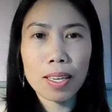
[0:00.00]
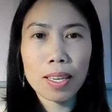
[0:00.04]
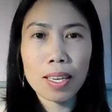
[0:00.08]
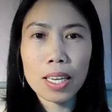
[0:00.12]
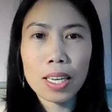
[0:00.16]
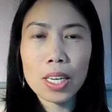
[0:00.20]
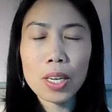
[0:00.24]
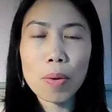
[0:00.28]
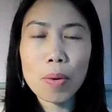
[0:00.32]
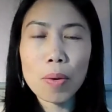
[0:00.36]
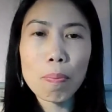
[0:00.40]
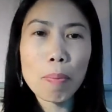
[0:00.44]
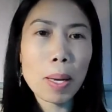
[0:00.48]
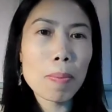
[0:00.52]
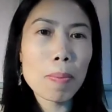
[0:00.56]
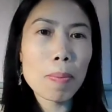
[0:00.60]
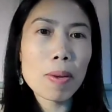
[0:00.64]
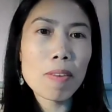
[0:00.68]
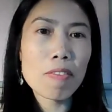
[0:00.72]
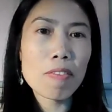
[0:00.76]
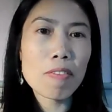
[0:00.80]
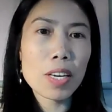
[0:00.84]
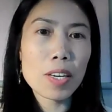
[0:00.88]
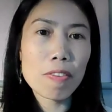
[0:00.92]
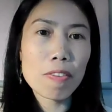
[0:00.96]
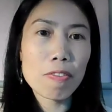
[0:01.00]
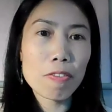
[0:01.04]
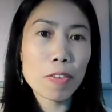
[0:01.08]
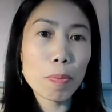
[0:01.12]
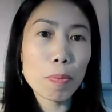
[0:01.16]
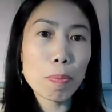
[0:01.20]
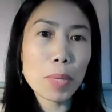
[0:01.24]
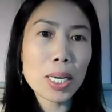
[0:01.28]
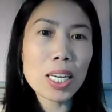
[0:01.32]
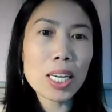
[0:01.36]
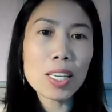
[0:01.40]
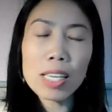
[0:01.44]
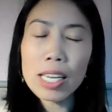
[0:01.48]
You may be very
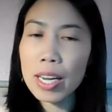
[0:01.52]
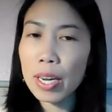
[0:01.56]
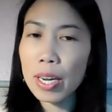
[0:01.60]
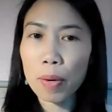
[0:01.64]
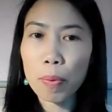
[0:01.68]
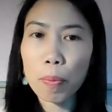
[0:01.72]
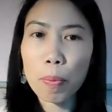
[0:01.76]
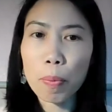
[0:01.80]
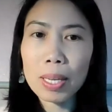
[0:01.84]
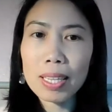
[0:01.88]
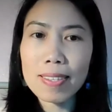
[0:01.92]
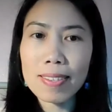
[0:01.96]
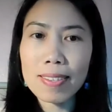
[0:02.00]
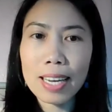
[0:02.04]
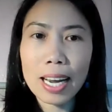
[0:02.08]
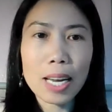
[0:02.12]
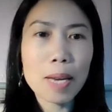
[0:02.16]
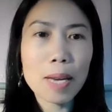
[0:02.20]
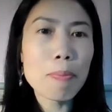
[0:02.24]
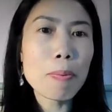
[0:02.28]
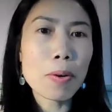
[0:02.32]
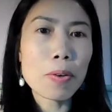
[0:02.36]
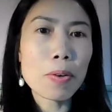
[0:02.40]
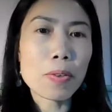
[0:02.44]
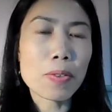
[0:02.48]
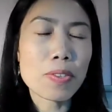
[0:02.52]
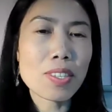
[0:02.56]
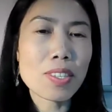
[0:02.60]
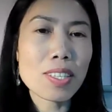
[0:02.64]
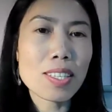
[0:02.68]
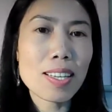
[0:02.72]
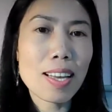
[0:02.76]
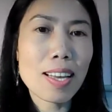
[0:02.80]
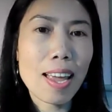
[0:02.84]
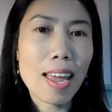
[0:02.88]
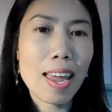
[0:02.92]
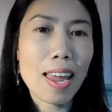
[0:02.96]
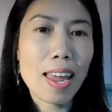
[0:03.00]
familiar with tables,
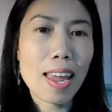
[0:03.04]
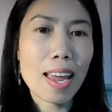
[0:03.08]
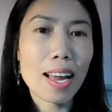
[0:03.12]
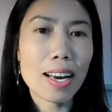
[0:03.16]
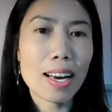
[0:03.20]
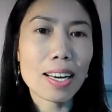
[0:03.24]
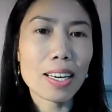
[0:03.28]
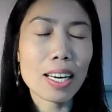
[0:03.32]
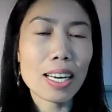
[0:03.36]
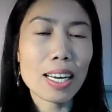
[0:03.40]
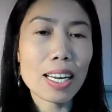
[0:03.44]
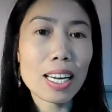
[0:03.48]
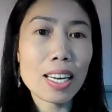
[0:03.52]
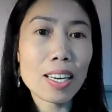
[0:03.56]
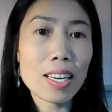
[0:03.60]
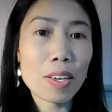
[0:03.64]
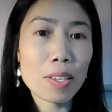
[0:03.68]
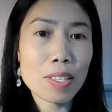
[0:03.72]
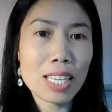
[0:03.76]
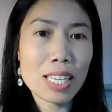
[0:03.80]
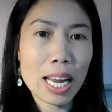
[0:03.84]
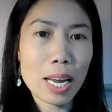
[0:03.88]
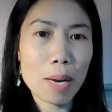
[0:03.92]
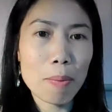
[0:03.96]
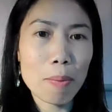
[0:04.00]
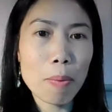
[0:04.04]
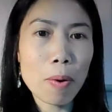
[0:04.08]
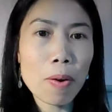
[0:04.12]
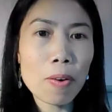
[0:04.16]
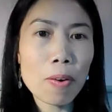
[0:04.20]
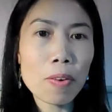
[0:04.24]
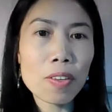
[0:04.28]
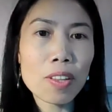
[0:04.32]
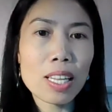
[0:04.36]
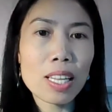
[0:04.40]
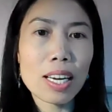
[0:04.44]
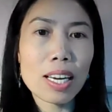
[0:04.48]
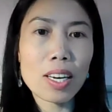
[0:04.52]
and in a table
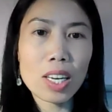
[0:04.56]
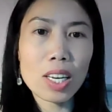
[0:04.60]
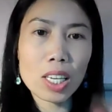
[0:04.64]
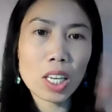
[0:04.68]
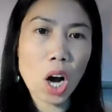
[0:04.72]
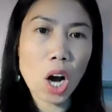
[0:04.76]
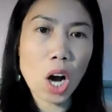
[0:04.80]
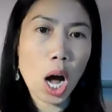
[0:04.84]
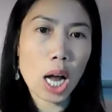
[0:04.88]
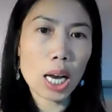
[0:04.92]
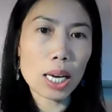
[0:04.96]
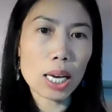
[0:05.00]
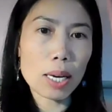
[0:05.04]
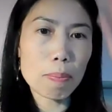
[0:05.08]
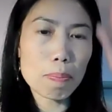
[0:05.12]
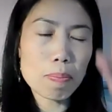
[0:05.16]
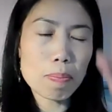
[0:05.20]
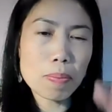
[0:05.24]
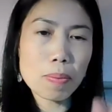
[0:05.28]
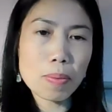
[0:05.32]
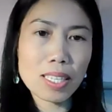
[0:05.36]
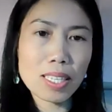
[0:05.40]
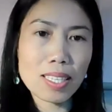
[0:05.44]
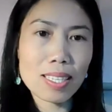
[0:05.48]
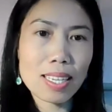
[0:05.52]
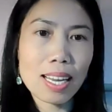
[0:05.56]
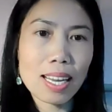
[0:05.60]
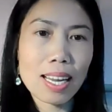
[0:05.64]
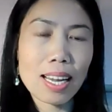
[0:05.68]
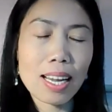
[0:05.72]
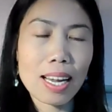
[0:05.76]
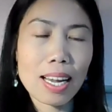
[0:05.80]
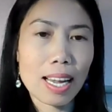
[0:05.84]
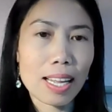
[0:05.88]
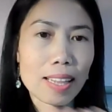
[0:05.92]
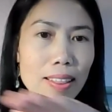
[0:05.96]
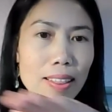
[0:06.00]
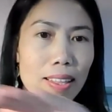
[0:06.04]
there are columns
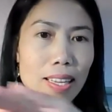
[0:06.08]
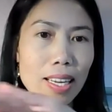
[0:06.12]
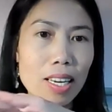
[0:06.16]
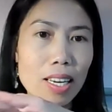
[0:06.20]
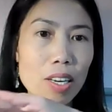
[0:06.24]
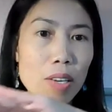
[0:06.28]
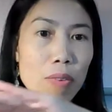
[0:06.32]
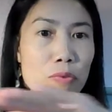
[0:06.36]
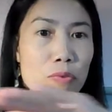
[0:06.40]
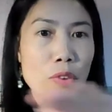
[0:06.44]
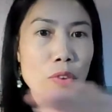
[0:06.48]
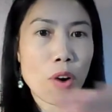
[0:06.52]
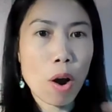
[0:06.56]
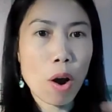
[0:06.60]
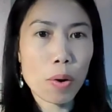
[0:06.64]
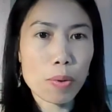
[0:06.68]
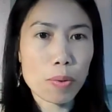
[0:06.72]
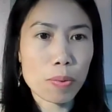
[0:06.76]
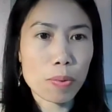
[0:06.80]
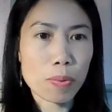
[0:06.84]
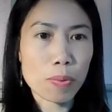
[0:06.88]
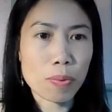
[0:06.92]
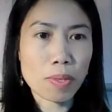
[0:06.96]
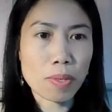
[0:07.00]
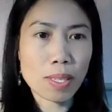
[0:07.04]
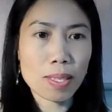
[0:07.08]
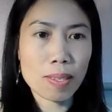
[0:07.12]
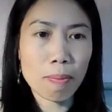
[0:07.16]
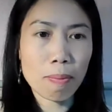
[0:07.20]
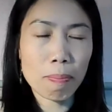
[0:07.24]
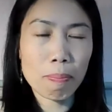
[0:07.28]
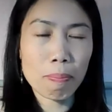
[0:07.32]
and there are rows.